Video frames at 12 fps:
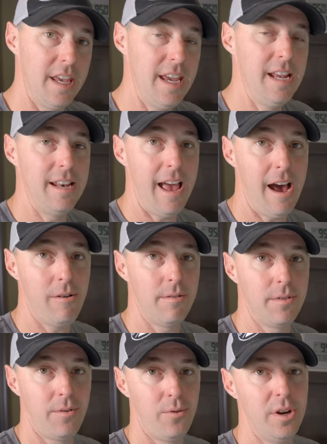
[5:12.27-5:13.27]
heat out
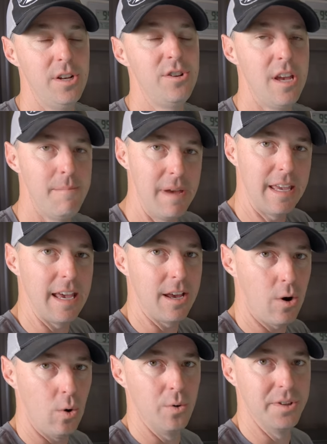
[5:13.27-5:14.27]
of the fridge and make it
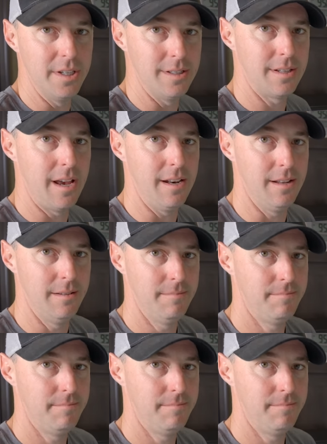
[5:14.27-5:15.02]
cold inside.